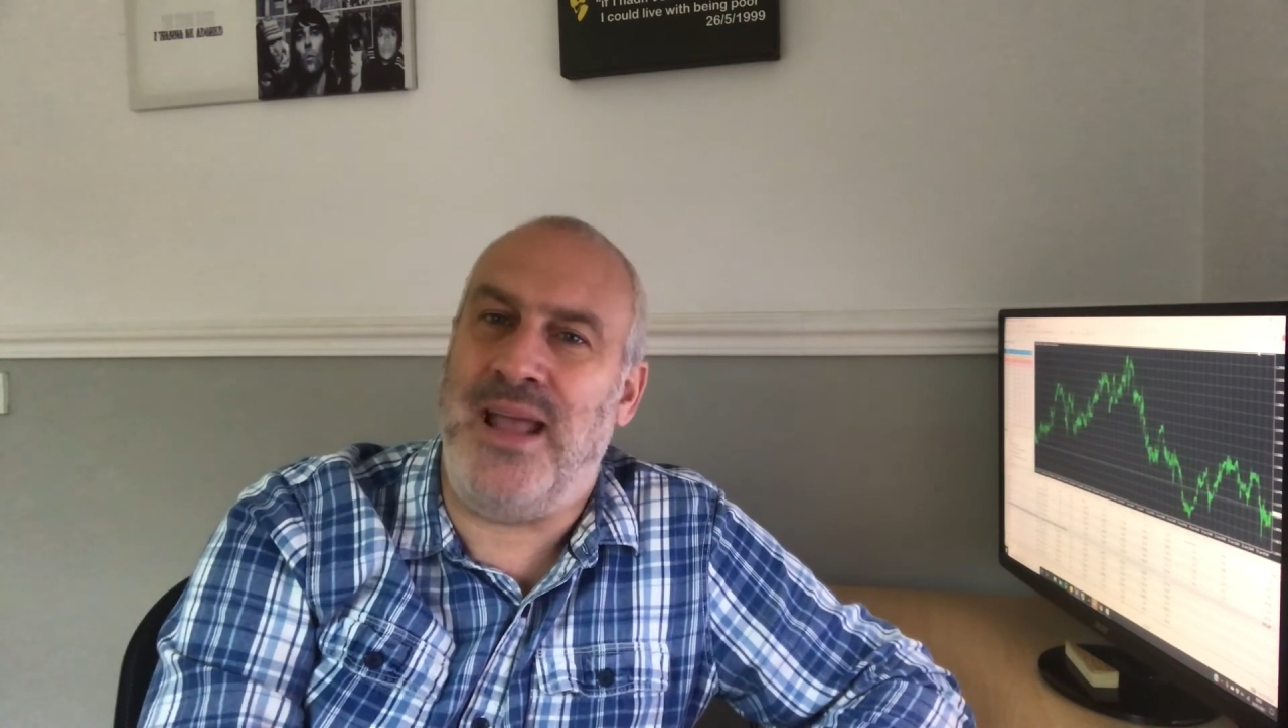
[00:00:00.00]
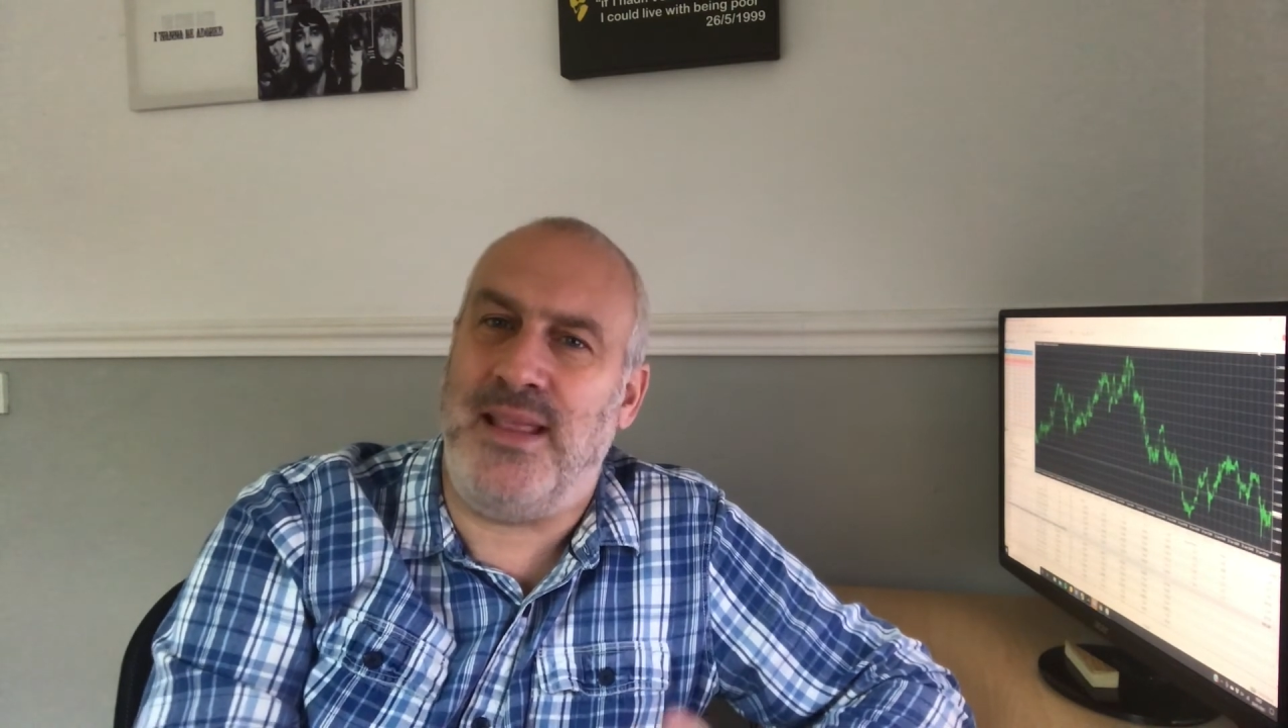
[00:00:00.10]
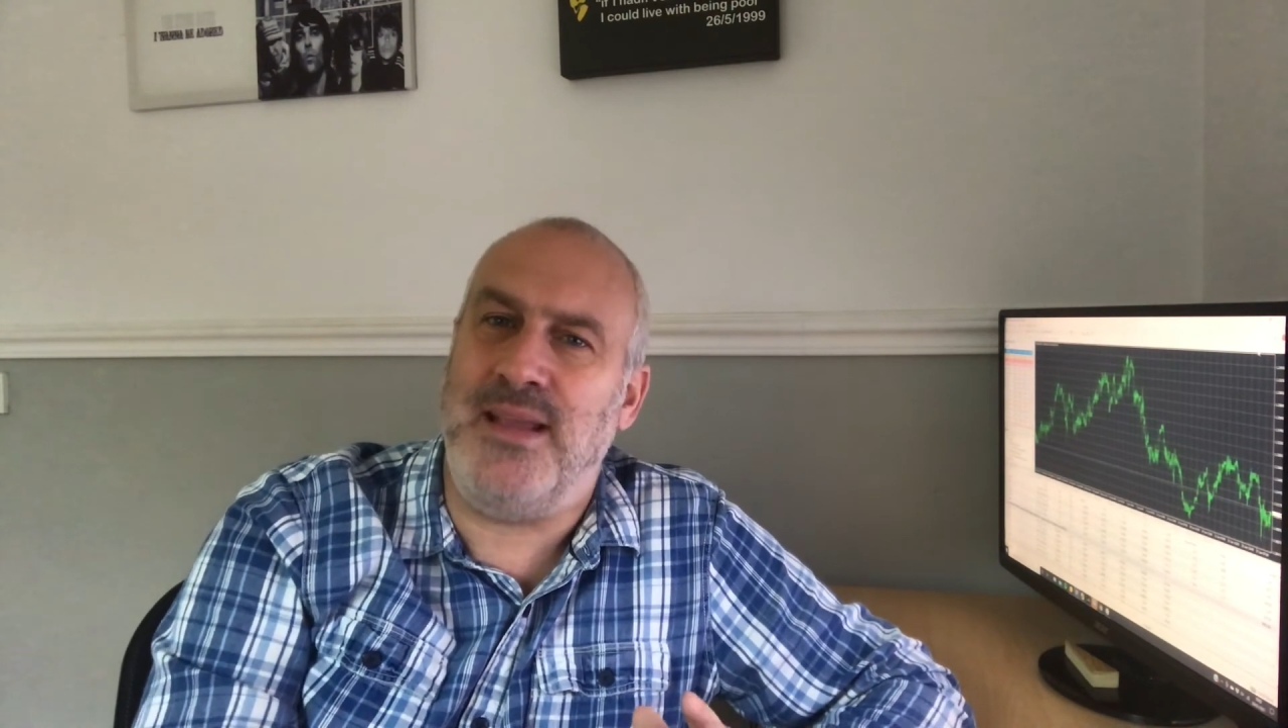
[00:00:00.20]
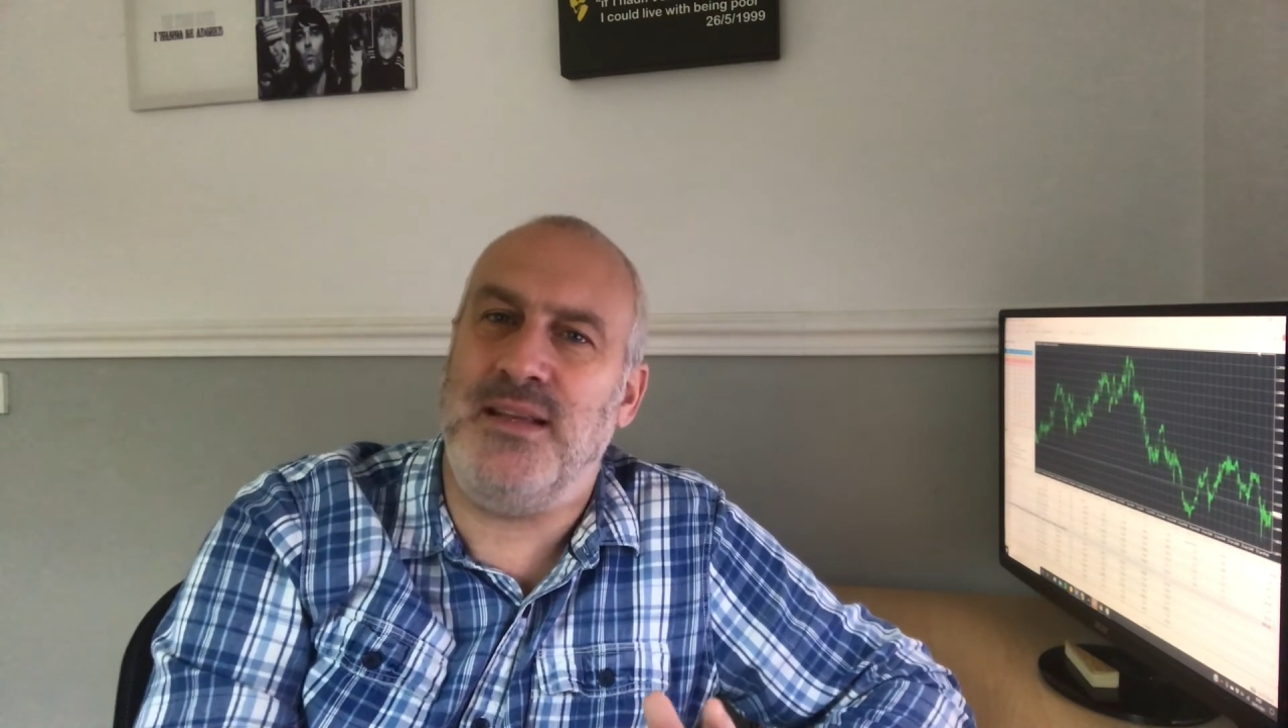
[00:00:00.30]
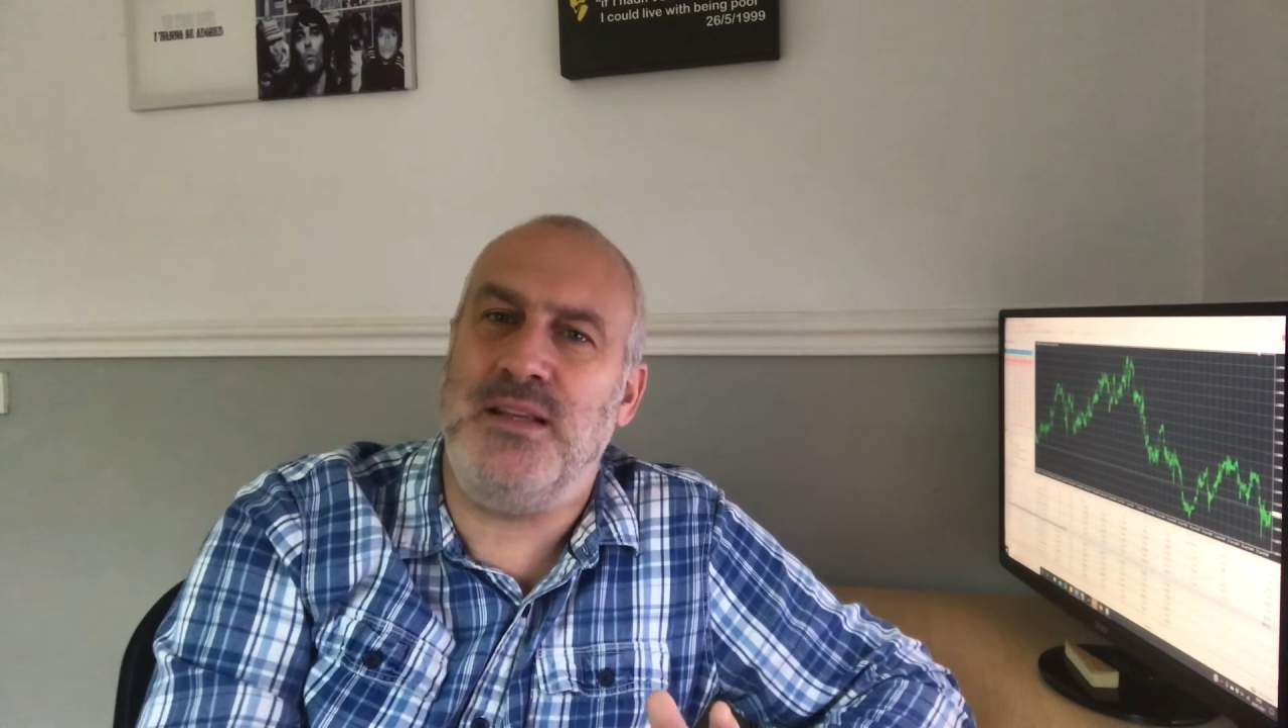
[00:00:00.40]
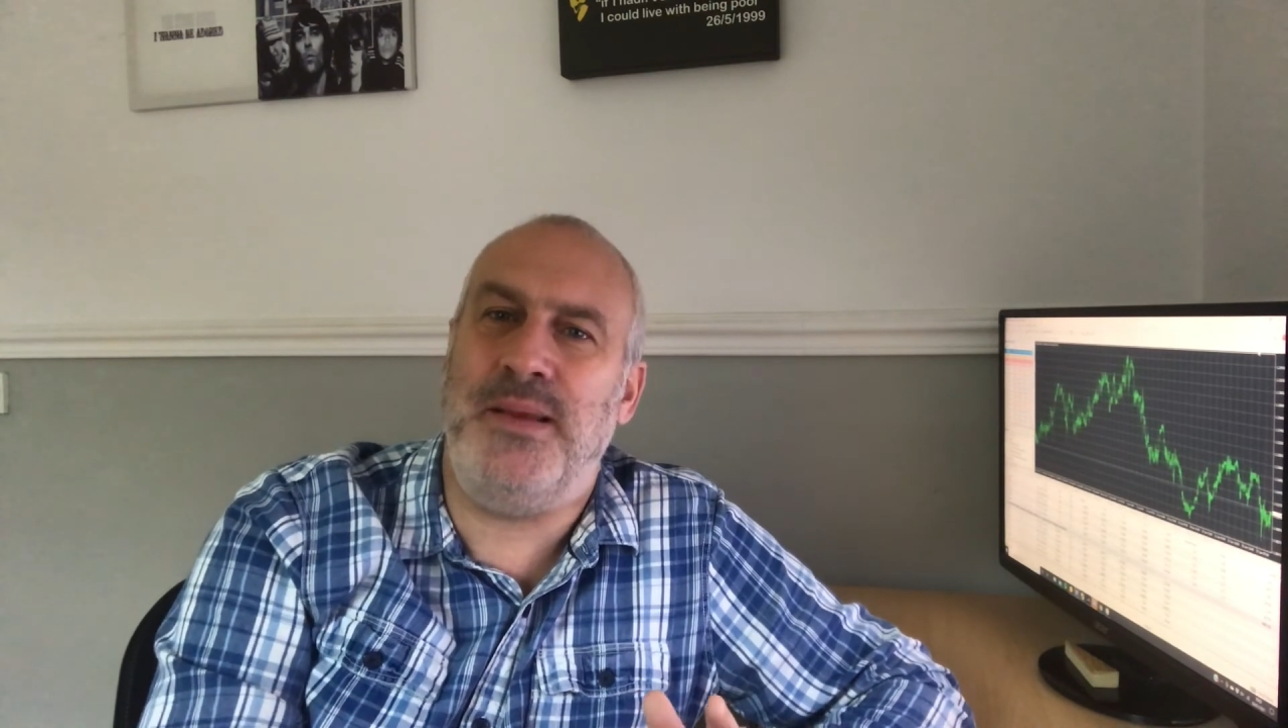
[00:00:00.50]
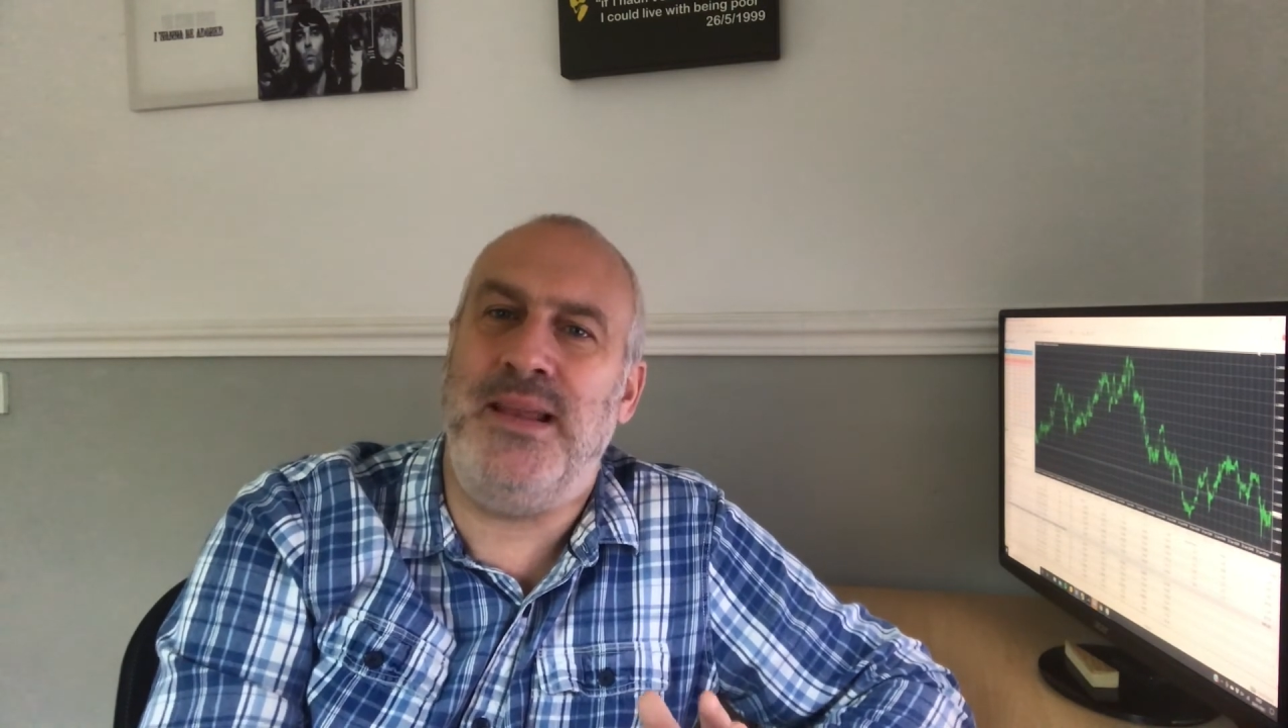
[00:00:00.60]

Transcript: They seem to be